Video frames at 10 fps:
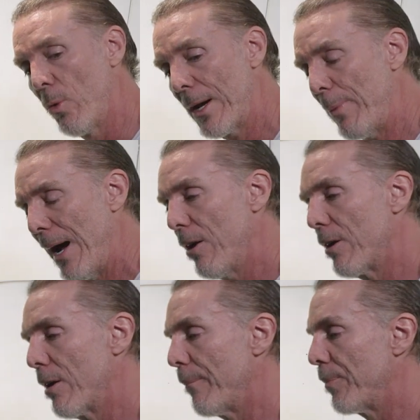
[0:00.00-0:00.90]
what
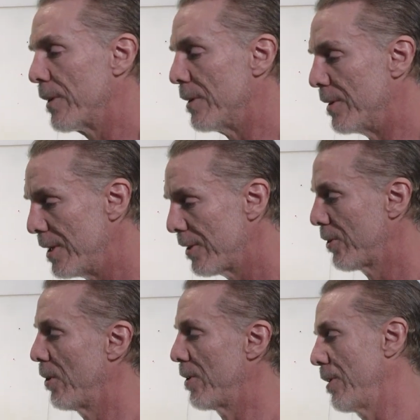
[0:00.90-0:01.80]
about
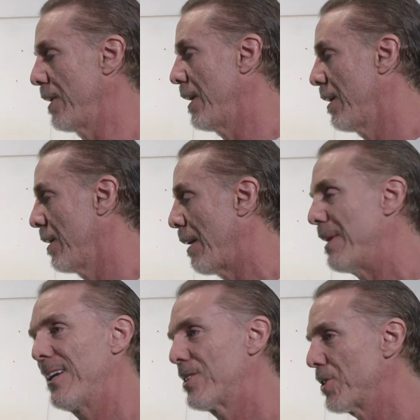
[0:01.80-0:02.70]
disorderly? I
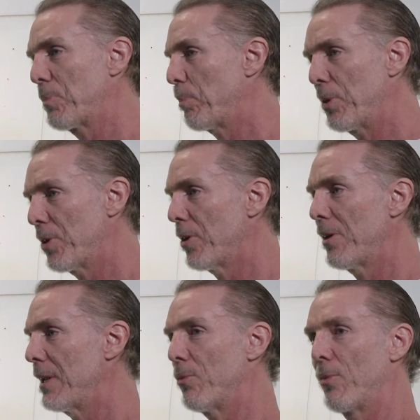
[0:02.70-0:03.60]
mean, just
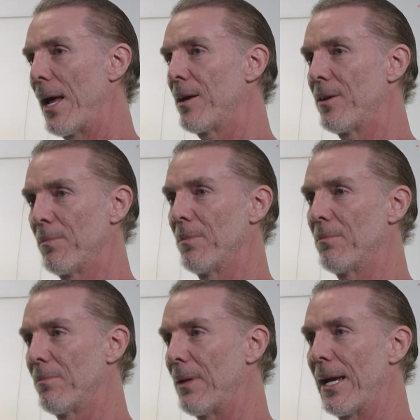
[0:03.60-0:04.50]
purely
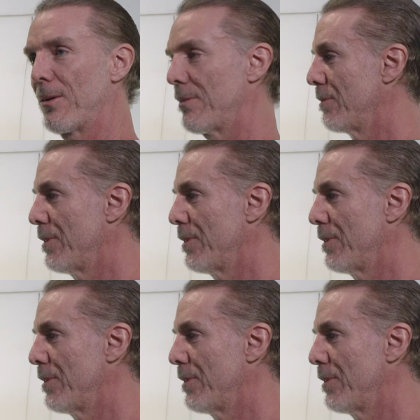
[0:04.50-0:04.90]
random, like